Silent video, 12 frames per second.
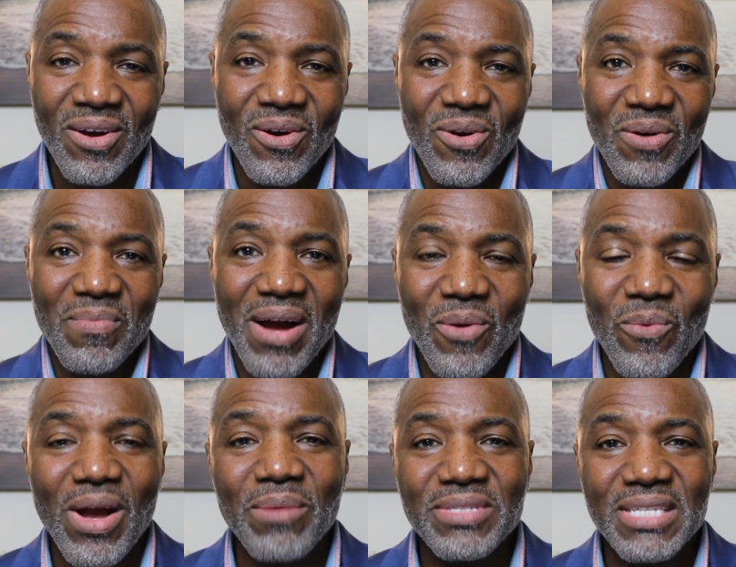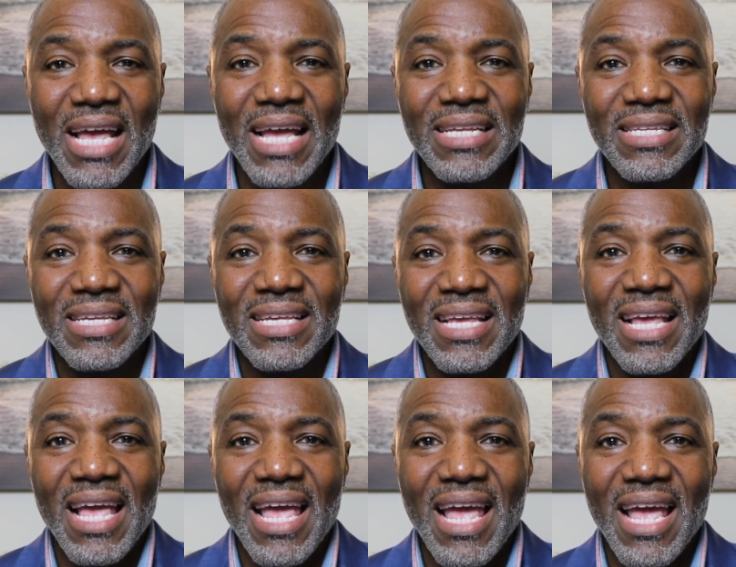on my website,
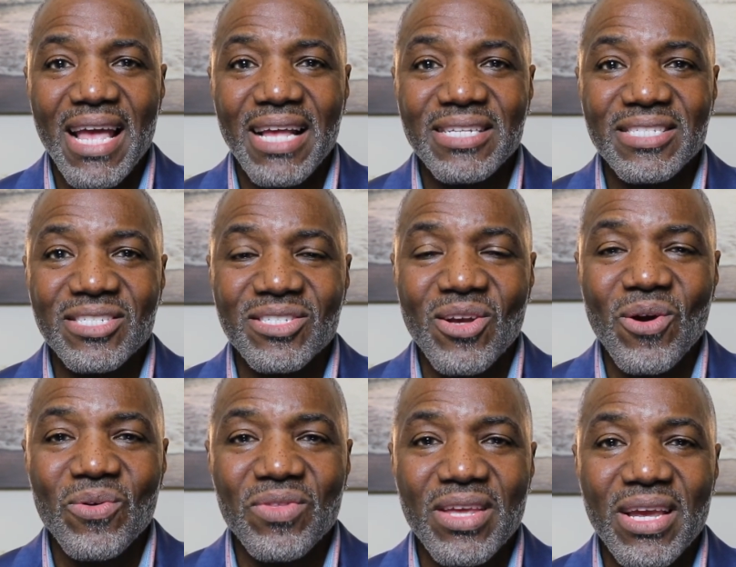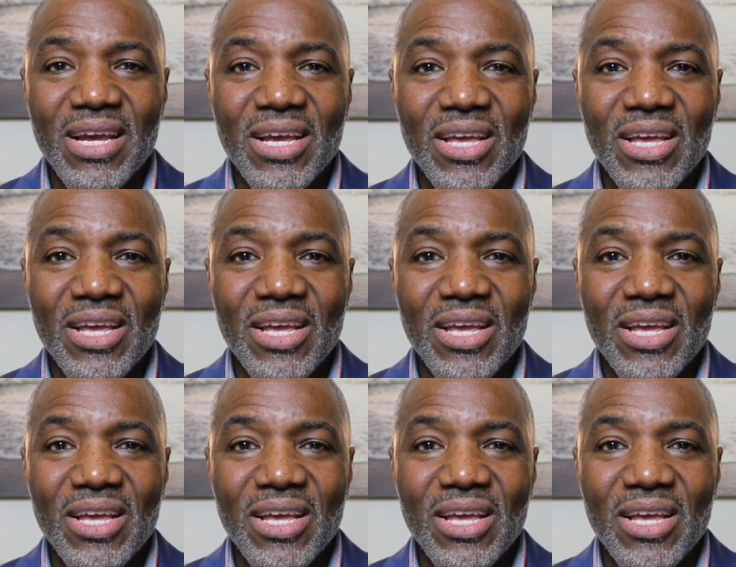and just go there